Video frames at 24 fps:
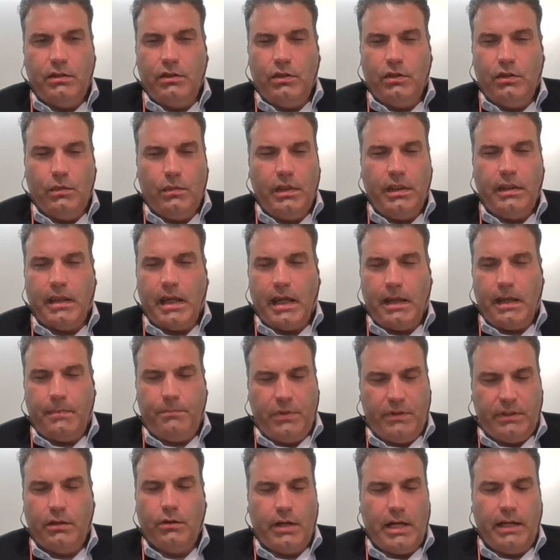to doing that
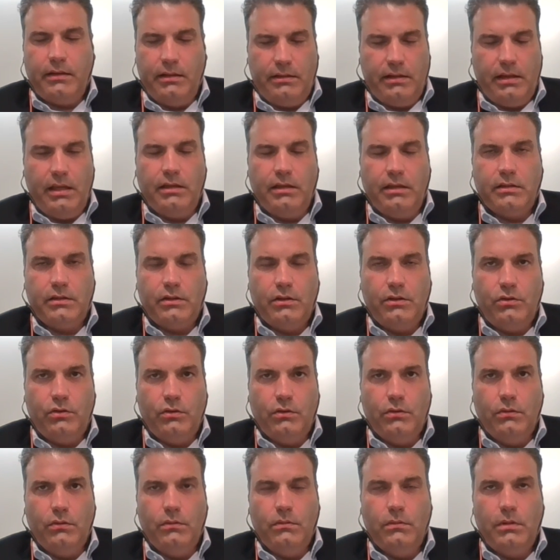particular act it
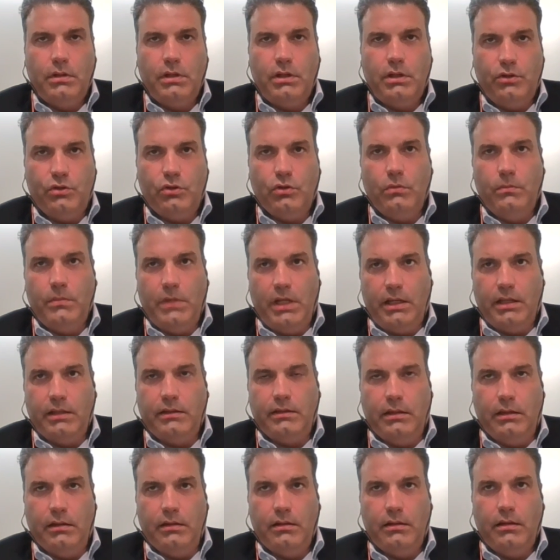takes to consume
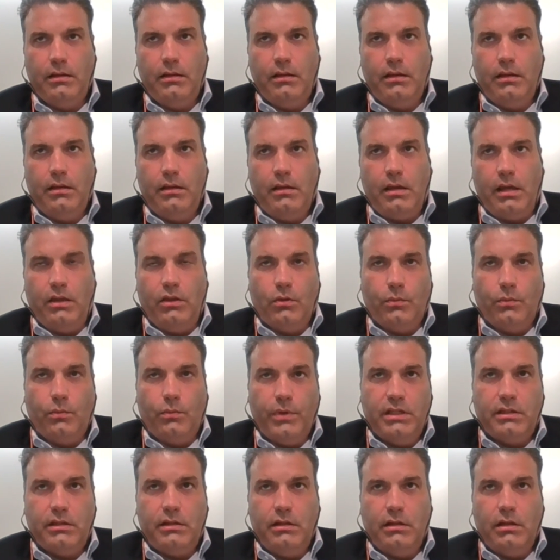nicotine. And the
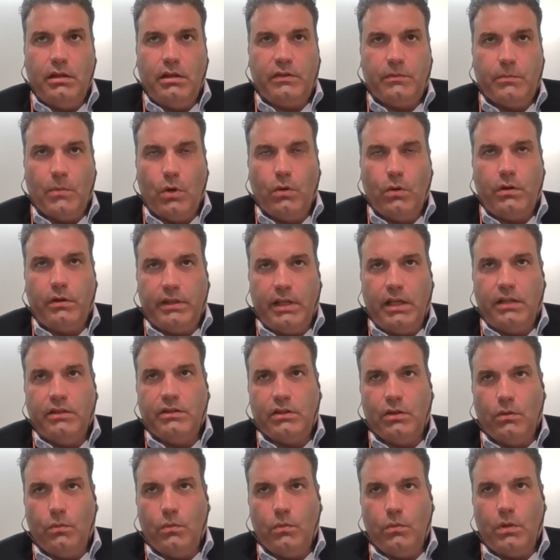reason a smoker
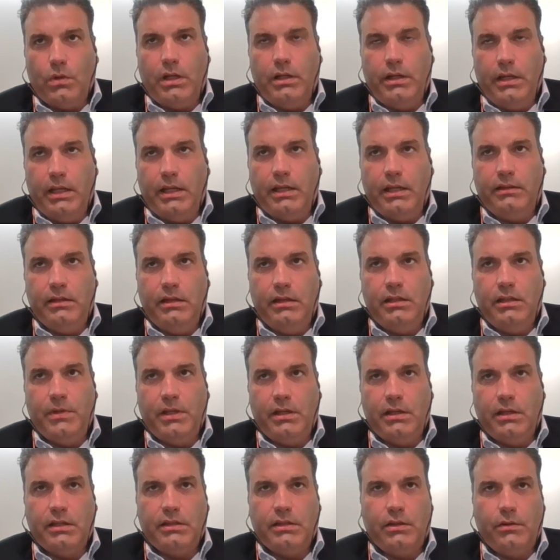tends to want nicotine is
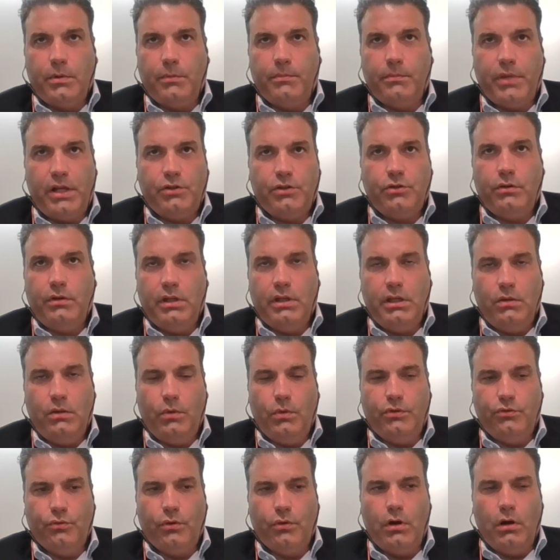because they're perpetually in
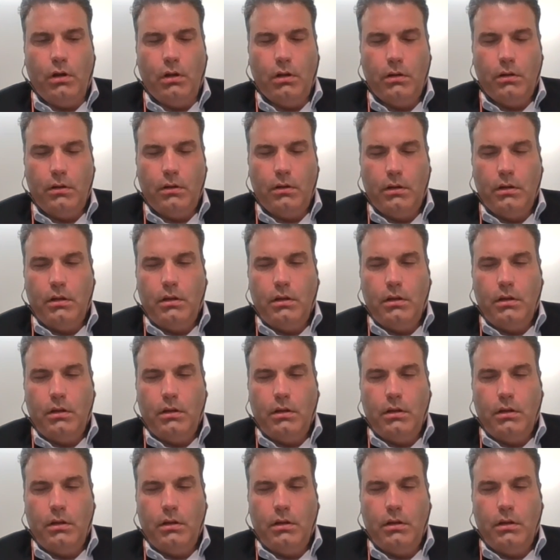withdrawal.